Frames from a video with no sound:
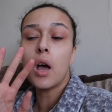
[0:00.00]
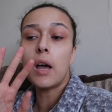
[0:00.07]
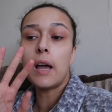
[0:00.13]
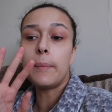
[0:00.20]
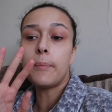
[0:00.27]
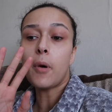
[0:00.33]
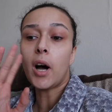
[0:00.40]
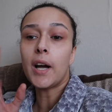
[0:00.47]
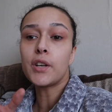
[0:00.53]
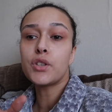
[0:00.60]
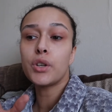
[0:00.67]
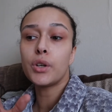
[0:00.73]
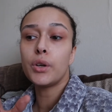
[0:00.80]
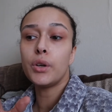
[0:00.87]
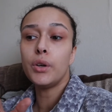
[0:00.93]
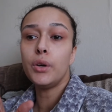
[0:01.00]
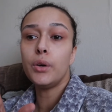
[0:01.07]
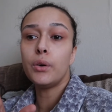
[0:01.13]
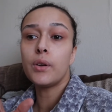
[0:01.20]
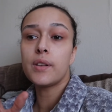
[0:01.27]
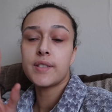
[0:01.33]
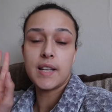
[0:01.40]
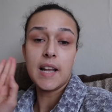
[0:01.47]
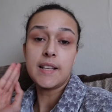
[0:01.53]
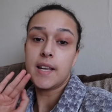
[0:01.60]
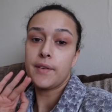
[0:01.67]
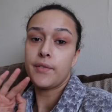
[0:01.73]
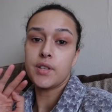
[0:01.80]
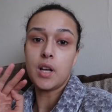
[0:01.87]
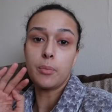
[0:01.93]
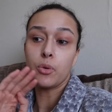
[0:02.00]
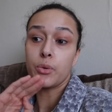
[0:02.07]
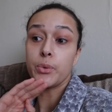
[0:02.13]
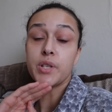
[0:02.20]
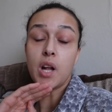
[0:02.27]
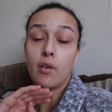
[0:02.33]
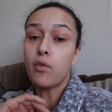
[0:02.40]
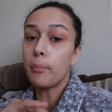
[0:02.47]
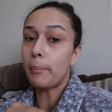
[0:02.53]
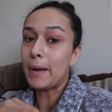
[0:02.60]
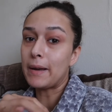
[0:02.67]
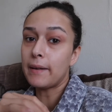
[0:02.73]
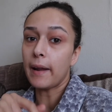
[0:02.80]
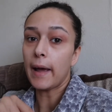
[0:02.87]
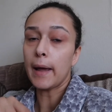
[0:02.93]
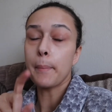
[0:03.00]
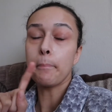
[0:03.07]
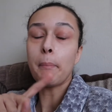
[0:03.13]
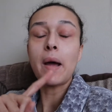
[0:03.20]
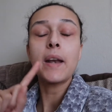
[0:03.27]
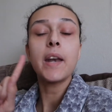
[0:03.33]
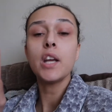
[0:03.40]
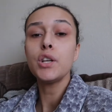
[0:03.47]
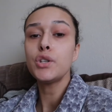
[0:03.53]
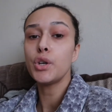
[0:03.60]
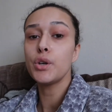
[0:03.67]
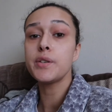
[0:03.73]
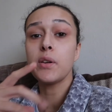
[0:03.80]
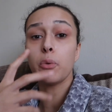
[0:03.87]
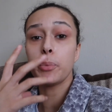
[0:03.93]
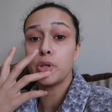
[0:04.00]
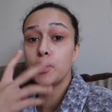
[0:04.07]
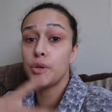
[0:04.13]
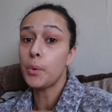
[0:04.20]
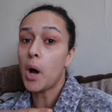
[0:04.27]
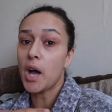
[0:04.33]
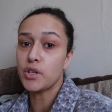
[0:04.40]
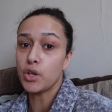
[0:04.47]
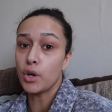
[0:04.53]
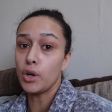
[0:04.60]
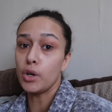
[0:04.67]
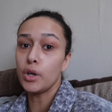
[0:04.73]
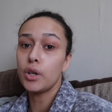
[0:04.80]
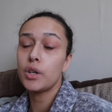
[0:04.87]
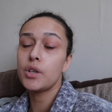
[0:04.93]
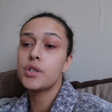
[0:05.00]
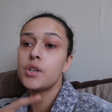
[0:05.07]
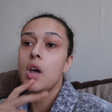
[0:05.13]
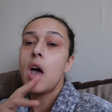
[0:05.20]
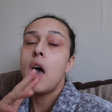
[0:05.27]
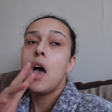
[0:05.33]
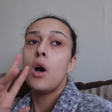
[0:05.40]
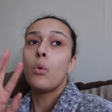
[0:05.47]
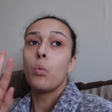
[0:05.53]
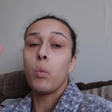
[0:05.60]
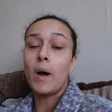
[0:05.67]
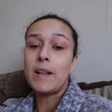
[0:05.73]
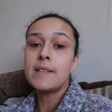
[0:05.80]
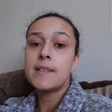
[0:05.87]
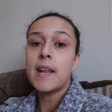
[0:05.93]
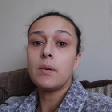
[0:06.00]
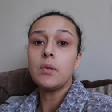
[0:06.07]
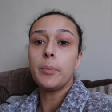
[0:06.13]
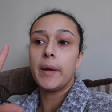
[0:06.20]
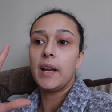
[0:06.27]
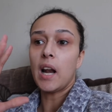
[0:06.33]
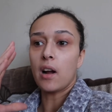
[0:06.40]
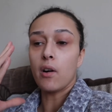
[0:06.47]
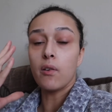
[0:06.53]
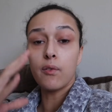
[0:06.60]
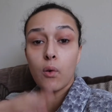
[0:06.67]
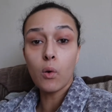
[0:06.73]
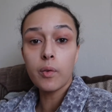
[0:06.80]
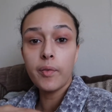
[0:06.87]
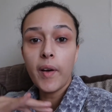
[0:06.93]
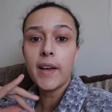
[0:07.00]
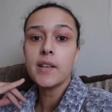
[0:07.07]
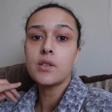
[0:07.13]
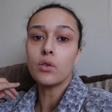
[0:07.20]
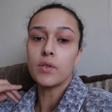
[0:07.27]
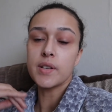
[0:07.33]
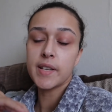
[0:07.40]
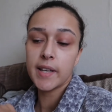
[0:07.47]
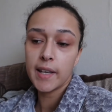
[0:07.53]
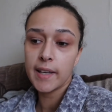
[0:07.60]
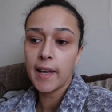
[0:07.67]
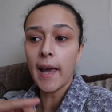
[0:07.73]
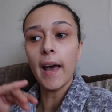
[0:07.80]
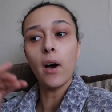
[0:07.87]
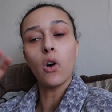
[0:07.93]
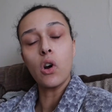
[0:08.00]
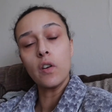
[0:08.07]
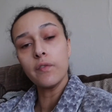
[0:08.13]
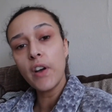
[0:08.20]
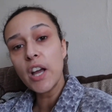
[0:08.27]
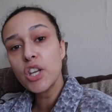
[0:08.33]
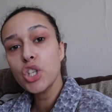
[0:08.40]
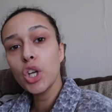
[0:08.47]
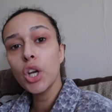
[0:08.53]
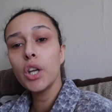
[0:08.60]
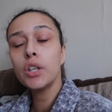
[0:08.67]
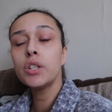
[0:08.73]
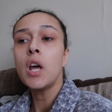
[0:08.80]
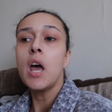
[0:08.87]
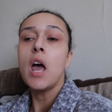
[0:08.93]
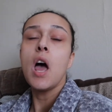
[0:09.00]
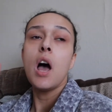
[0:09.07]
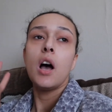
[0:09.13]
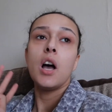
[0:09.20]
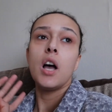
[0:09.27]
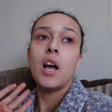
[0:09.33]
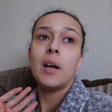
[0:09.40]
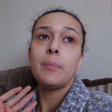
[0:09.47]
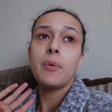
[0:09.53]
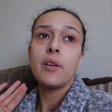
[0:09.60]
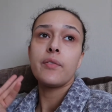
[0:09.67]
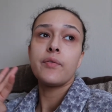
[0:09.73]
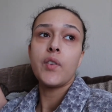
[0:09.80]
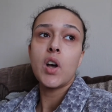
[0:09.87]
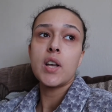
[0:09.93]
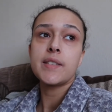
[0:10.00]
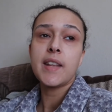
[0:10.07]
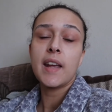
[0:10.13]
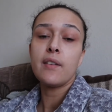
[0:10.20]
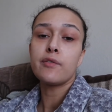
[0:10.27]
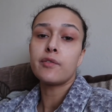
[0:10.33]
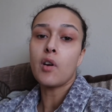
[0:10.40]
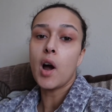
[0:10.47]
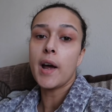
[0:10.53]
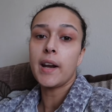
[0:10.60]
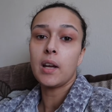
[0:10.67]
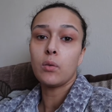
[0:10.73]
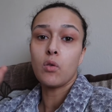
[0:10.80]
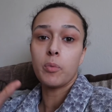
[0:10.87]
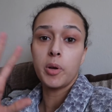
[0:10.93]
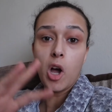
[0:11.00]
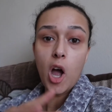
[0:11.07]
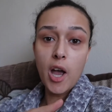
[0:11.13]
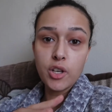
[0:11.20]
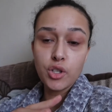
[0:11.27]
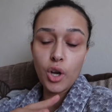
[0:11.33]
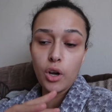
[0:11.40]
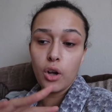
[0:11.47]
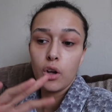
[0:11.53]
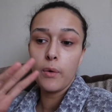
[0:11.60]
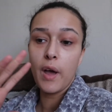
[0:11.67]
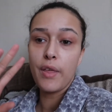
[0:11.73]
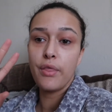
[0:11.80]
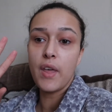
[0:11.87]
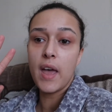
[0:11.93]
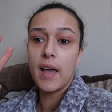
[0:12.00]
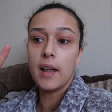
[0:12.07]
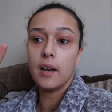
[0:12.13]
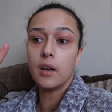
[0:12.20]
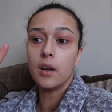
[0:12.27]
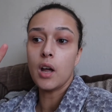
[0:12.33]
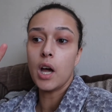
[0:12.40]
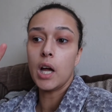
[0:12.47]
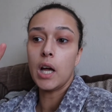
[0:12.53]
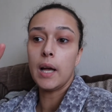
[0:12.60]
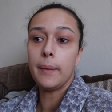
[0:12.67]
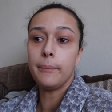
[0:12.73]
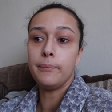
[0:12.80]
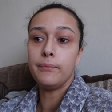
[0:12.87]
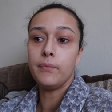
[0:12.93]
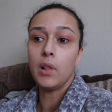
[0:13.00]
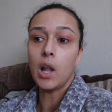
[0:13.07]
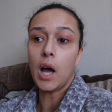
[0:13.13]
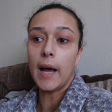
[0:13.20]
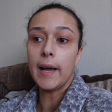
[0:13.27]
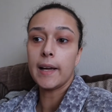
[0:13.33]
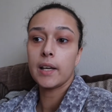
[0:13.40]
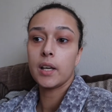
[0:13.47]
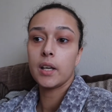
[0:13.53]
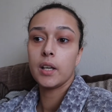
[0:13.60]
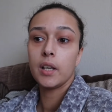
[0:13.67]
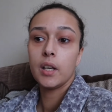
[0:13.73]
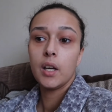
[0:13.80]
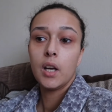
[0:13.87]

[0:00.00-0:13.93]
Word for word: um, I do. So let's say for example, we start from Monday. Monday and Tuesday will be two eyeshadow looks. Wednesday will be like a full face or a skincare or a fashion. Um, Thursday and Friday will be eyeshadow, and then um, like